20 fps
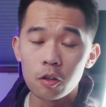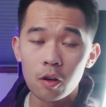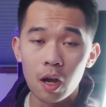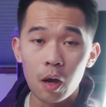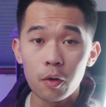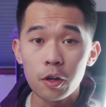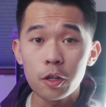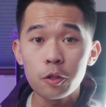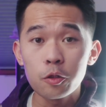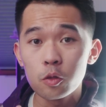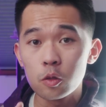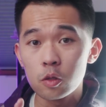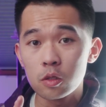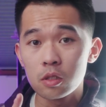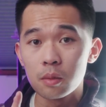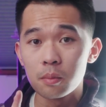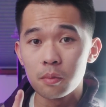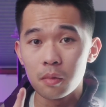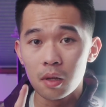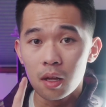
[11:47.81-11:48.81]
I want to do
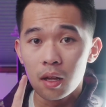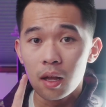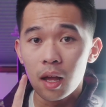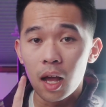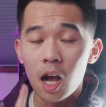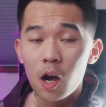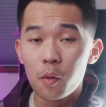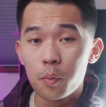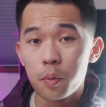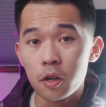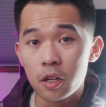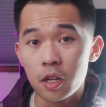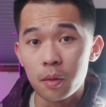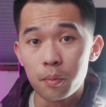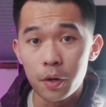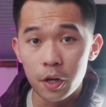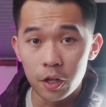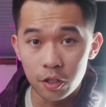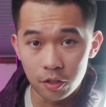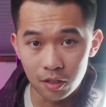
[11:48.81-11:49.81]
some output
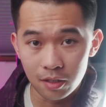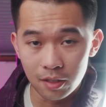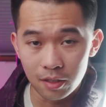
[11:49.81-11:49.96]
comparison